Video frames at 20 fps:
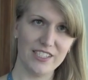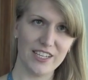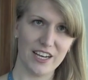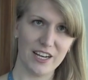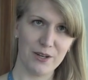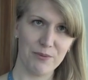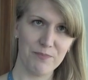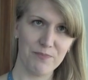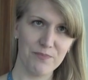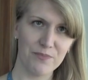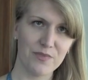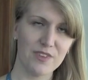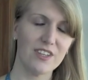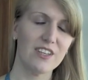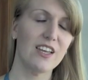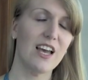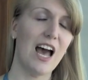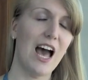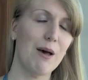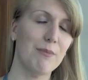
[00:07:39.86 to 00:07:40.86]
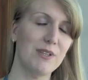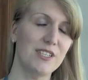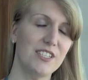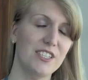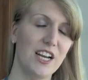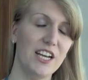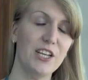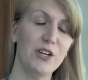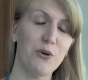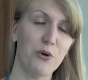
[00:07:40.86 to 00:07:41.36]
Dunham. I'm a
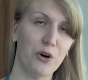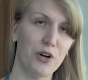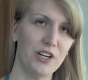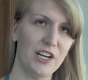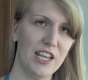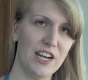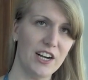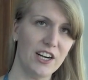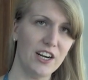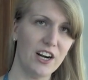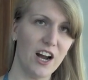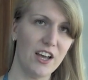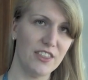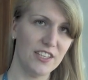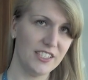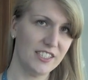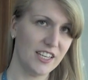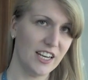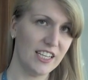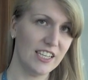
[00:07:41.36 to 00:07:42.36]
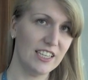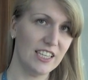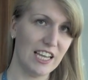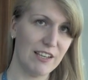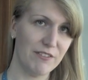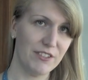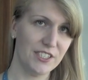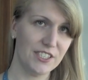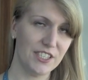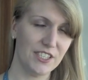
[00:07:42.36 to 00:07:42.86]
study coordinator on the study
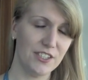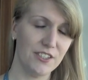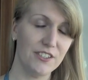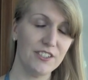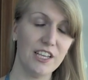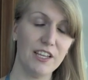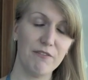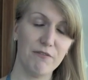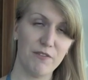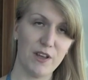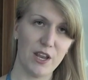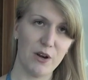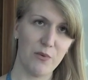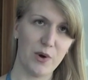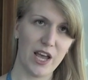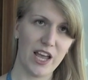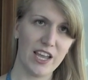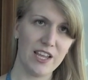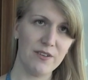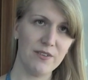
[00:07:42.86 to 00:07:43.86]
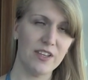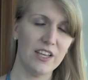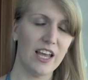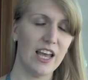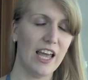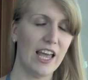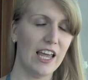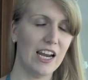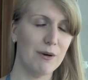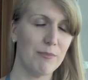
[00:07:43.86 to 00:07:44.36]
Life Skills at Fenway,
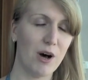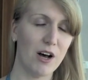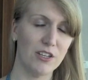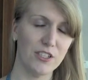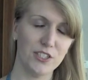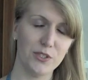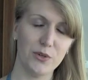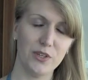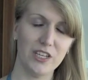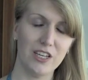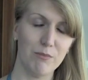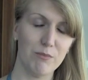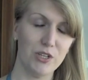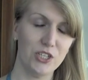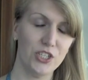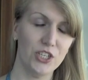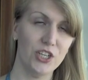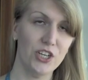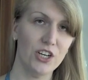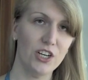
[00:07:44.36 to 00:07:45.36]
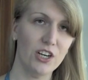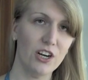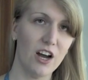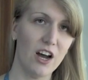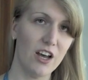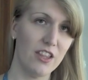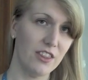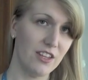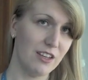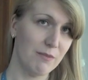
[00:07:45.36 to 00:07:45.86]
and I'm also a commissioner
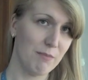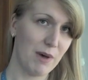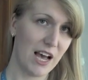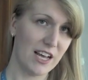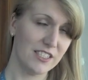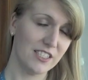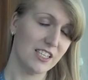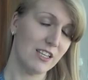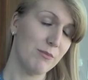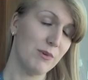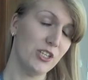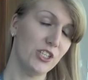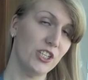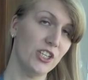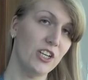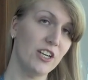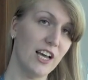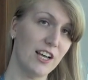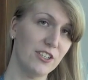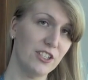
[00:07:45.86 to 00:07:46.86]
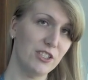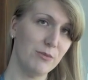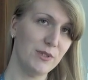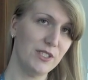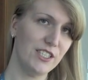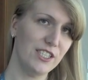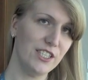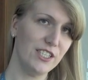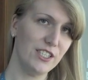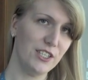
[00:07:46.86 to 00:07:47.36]
on the Mass Commission on
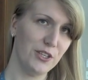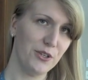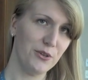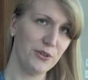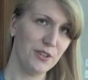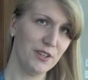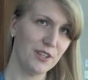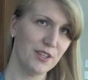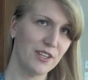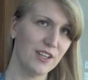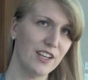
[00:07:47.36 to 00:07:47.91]
LGBT Youth.